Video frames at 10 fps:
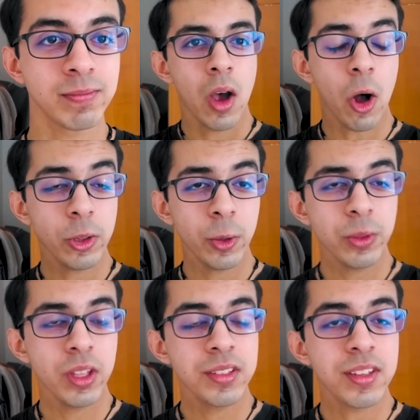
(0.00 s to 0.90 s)
Although
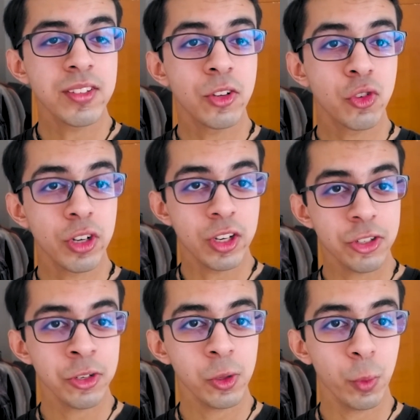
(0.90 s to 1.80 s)
this is the
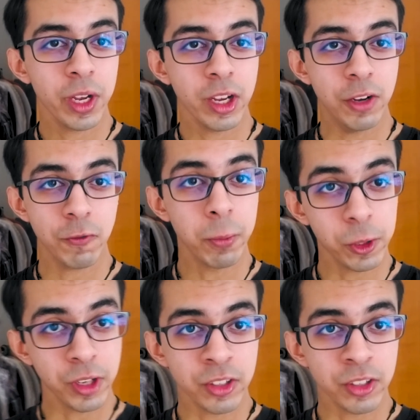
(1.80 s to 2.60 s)
traditional way for building